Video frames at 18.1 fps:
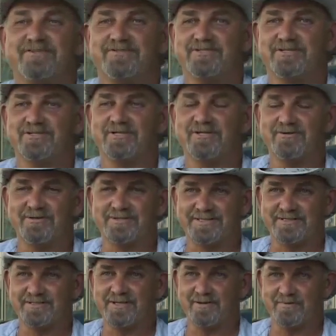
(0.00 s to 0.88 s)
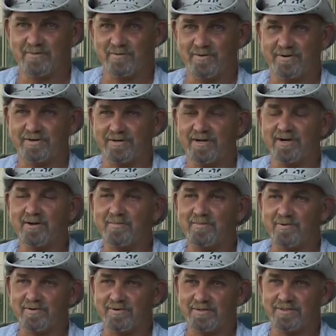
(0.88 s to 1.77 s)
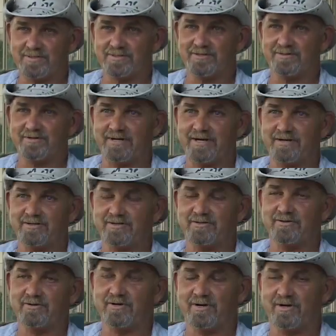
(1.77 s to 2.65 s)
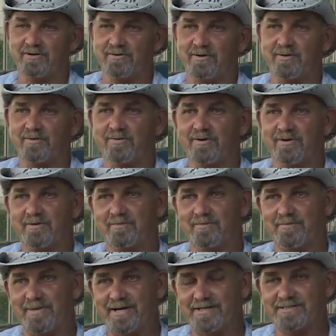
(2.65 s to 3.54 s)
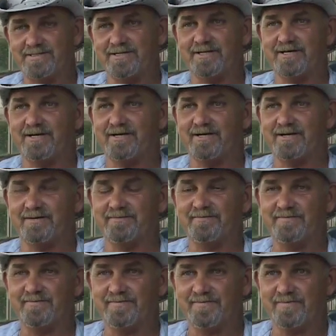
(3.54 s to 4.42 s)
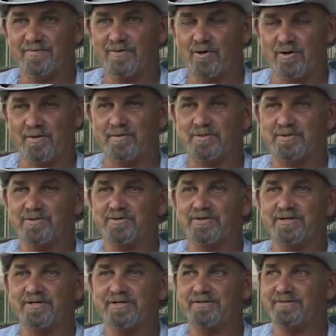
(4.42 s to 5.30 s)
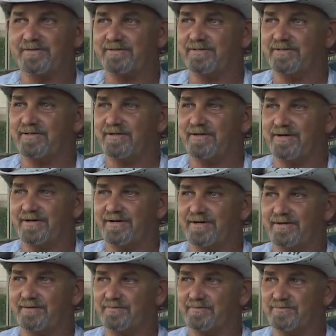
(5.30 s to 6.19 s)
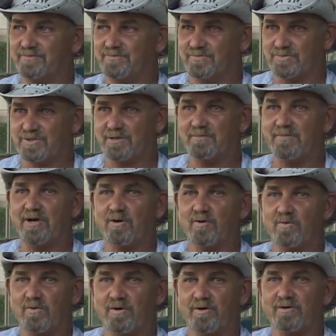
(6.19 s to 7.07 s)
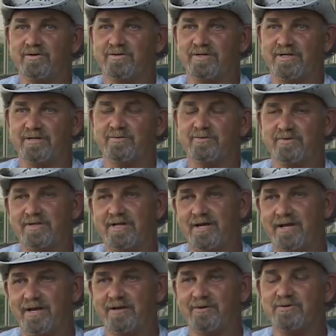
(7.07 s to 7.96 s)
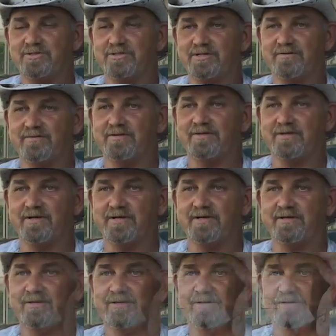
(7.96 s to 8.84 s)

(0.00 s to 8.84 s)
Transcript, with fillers: Since Lucas has come to work at the airport, he's learned how to do concrete work, basic uh, carpentry, um, some metal work, dealing with the hangars and everything.